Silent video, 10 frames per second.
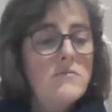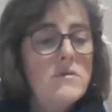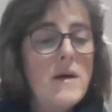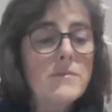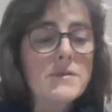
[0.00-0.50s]

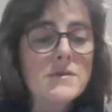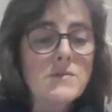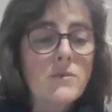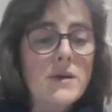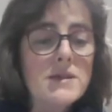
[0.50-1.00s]
Remembrance is
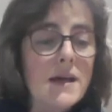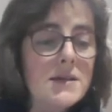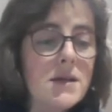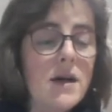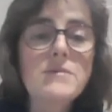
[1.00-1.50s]
when we take
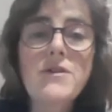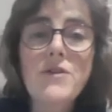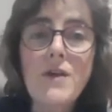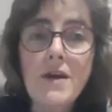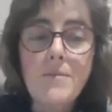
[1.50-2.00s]
time to
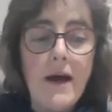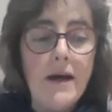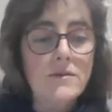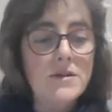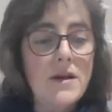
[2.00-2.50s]
think
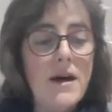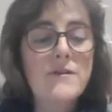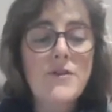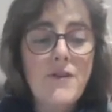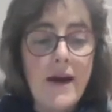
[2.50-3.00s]
about and
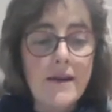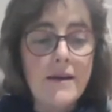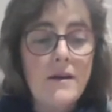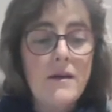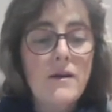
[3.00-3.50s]

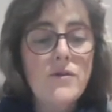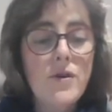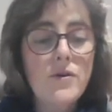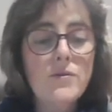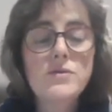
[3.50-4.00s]
thank
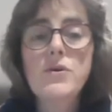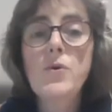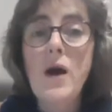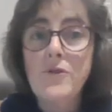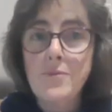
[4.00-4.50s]
those who
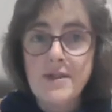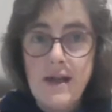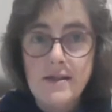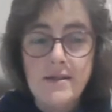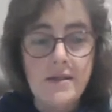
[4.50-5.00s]
have
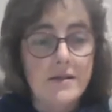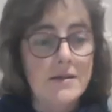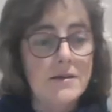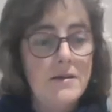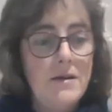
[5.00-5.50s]
protected
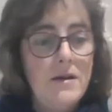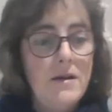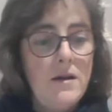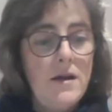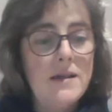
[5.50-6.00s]
us.
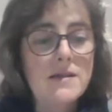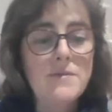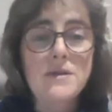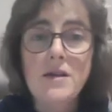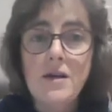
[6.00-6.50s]
It's
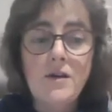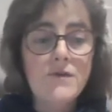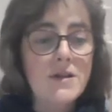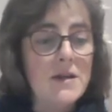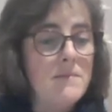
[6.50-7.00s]

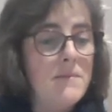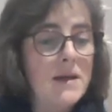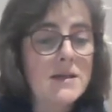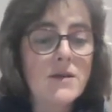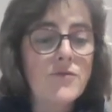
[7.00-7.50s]
observed in
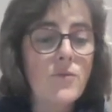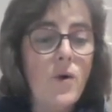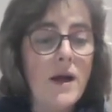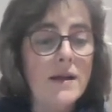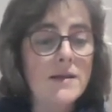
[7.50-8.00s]
many different
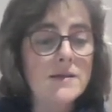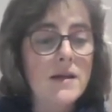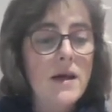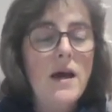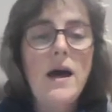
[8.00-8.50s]

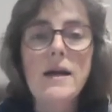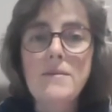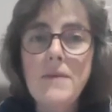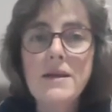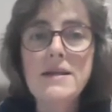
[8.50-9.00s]
ways and
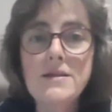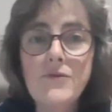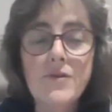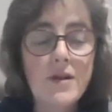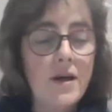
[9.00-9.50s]
in many
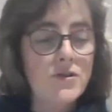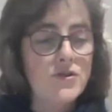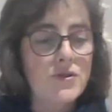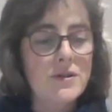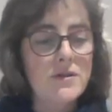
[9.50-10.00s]
different
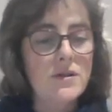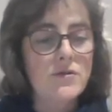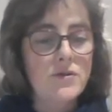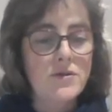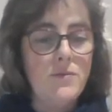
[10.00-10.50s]
countries
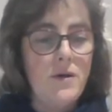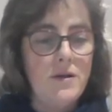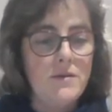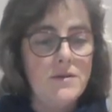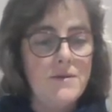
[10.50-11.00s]
across the
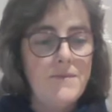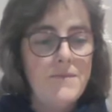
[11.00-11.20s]
world.